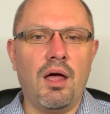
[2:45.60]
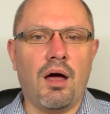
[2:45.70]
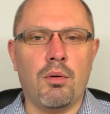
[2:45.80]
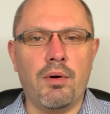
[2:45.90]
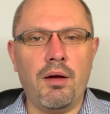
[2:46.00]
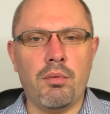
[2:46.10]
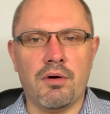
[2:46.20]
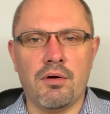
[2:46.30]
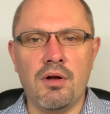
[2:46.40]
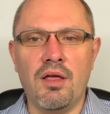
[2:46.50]

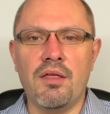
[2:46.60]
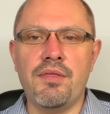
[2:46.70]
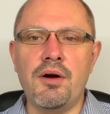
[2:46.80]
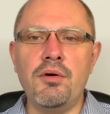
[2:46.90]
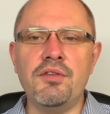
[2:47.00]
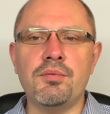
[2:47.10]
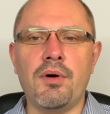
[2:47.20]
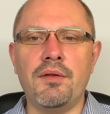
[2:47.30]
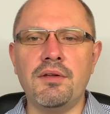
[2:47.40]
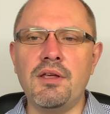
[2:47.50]
However, there is
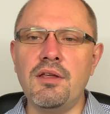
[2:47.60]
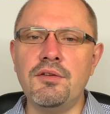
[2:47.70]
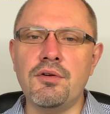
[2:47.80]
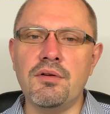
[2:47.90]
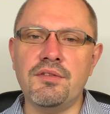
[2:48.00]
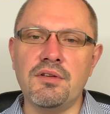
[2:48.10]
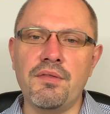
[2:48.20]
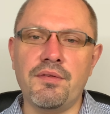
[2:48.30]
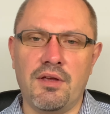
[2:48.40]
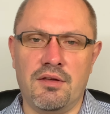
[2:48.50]
one interesting
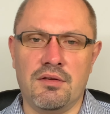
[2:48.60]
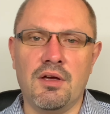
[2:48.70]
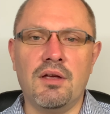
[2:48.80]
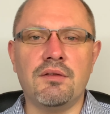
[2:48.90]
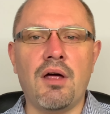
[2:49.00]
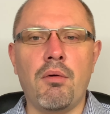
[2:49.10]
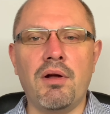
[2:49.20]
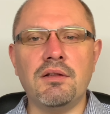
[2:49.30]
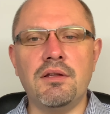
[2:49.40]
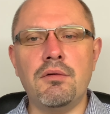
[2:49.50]
thing
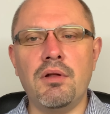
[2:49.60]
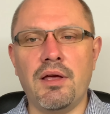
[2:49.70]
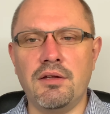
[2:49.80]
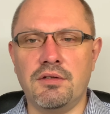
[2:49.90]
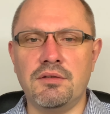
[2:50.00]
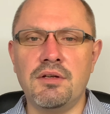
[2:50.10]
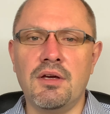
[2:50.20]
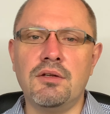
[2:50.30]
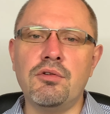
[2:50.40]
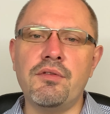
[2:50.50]
directly related
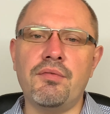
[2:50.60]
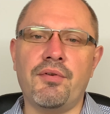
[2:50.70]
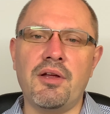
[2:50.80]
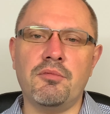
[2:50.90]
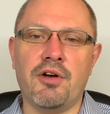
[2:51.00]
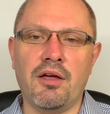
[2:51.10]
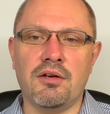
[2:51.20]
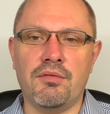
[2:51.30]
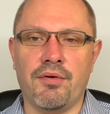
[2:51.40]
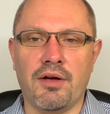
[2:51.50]
to the
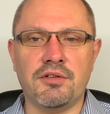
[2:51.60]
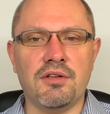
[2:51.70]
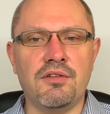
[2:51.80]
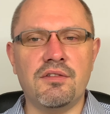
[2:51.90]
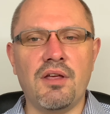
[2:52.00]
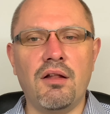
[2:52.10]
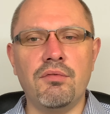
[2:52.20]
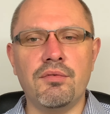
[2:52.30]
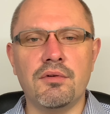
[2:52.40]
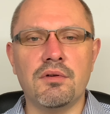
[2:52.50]
frame-dragging effect
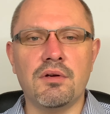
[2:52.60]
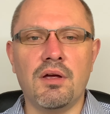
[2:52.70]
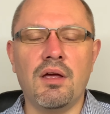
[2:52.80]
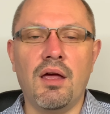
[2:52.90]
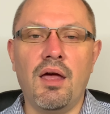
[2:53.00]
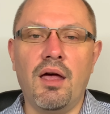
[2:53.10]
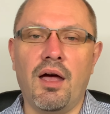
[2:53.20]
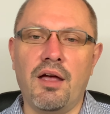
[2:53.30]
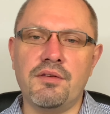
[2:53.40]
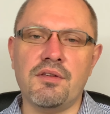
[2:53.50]
itself.
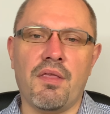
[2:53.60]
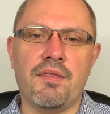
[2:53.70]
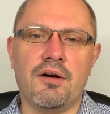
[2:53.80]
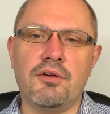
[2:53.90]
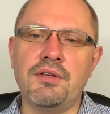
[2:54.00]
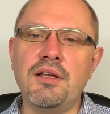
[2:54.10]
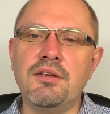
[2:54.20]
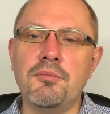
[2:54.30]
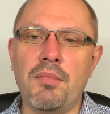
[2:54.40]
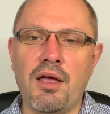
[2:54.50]
As the
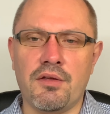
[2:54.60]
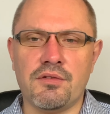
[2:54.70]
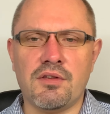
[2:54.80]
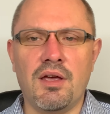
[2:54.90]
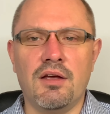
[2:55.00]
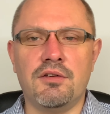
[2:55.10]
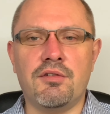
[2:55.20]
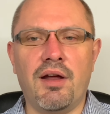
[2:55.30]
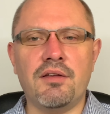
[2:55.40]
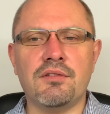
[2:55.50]
rotating mass
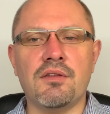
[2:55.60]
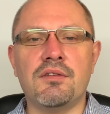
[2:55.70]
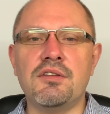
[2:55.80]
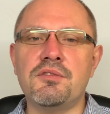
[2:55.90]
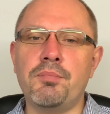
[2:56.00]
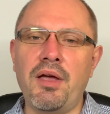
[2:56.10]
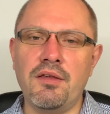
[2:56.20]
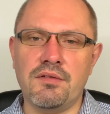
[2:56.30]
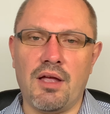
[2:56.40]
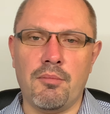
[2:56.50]
drags the
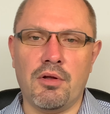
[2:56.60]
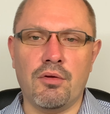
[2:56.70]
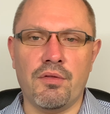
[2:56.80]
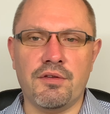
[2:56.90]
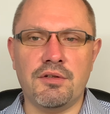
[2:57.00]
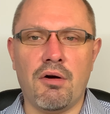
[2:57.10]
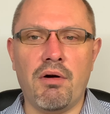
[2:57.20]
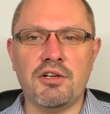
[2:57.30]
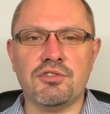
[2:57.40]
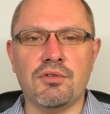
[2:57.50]
space-time along the
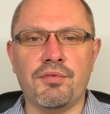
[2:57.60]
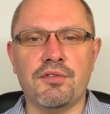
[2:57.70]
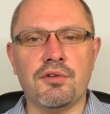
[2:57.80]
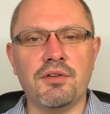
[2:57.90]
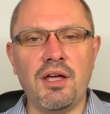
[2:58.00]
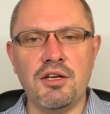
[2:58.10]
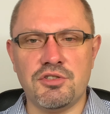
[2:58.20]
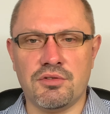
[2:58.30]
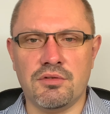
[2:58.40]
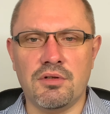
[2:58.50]
direction of its
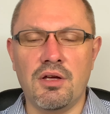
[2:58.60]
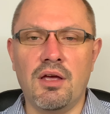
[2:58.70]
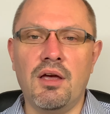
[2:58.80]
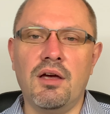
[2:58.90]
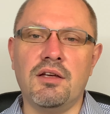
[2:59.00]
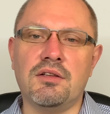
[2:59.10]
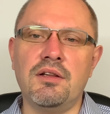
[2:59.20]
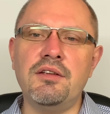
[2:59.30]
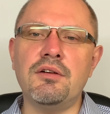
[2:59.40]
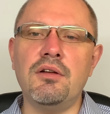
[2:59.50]
rotation, it
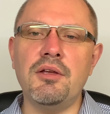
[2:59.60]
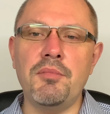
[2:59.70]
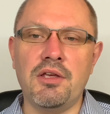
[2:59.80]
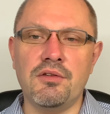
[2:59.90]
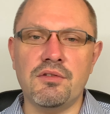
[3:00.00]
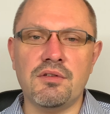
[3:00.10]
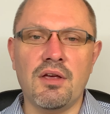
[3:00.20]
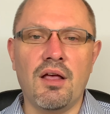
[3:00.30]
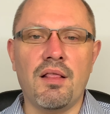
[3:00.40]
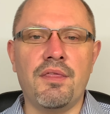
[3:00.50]
literally means
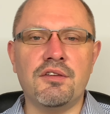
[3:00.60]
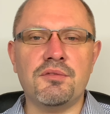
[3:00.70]
the